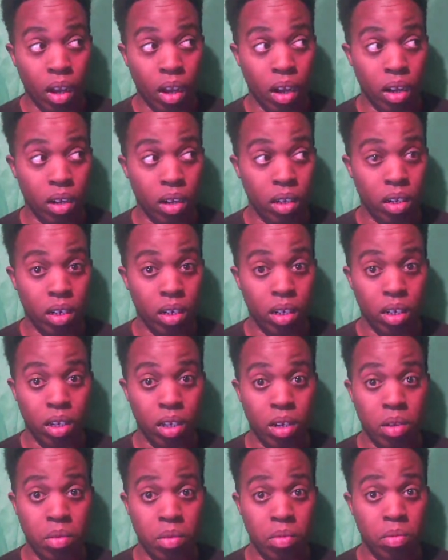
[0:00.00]

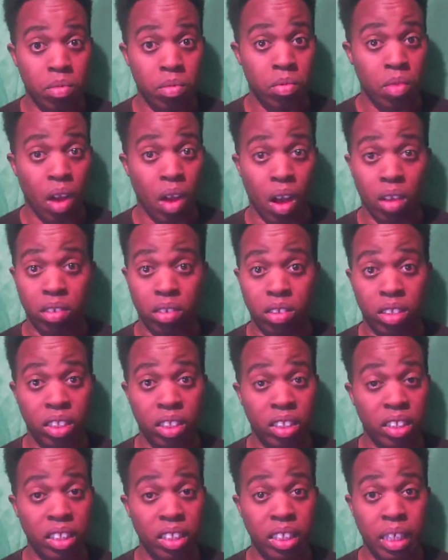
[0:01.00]
Also,
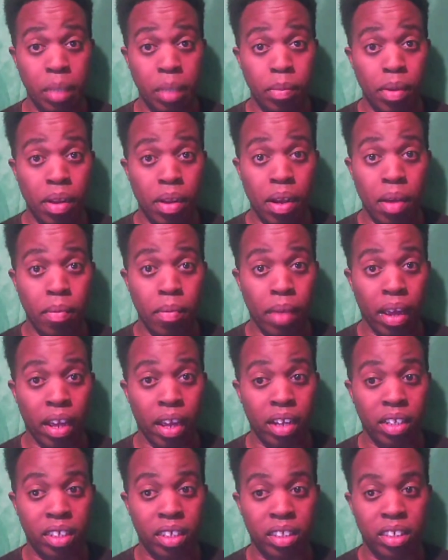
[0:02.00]
honestly, keep it up,
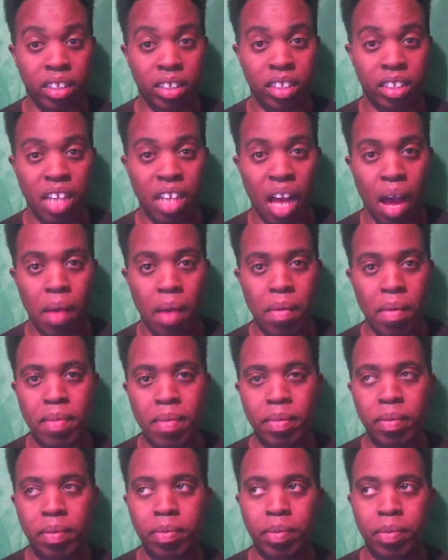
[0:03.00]
man, because I may
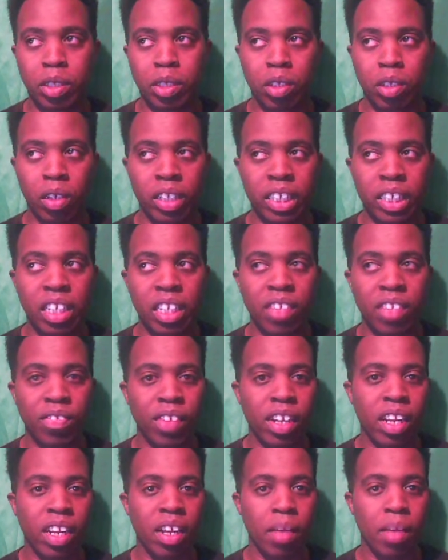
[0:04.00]
be joking in that video.